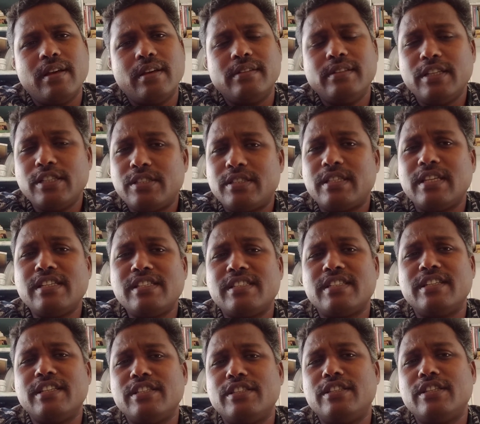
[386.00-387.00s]
this since
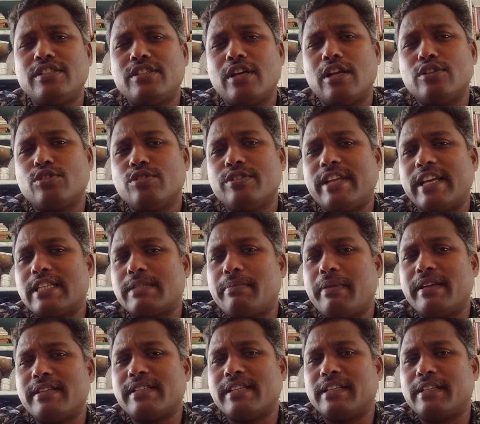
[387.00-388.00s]
this also takes
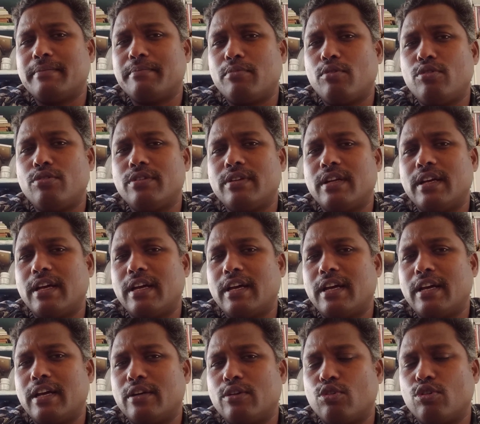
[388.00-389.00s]
place at the bone
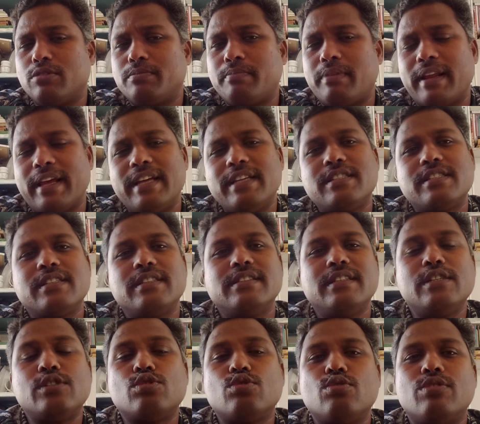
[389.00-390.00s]
uh, growth plate
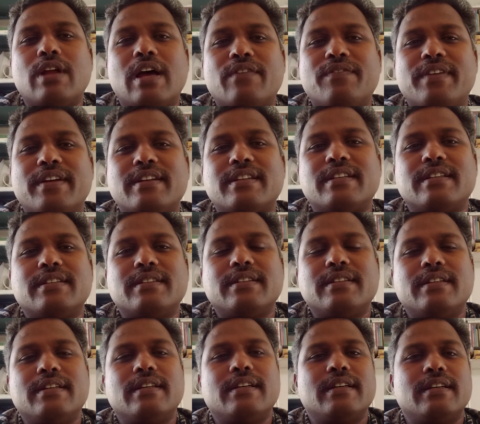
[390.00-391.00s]
this could affect
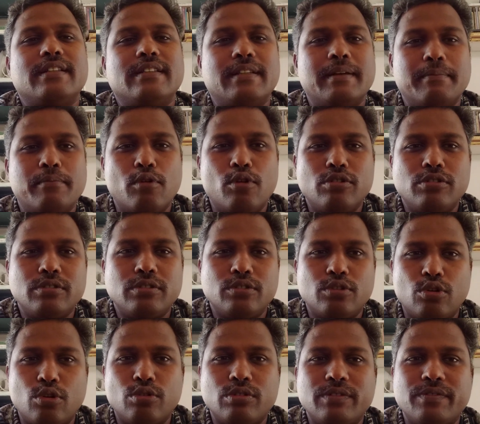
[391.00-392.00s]
the bone
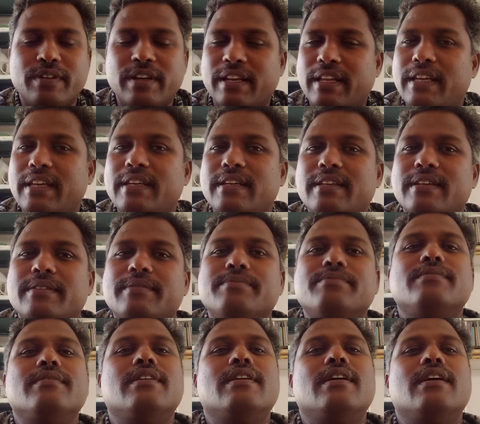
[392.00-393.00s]
growth very
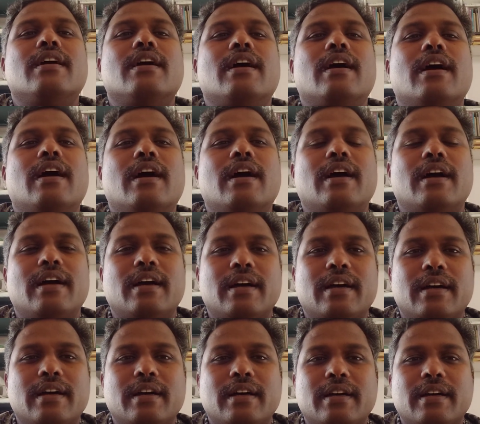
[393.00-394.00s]

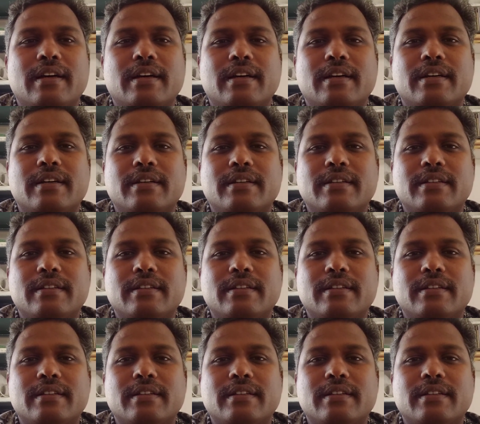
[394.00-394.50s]
uh,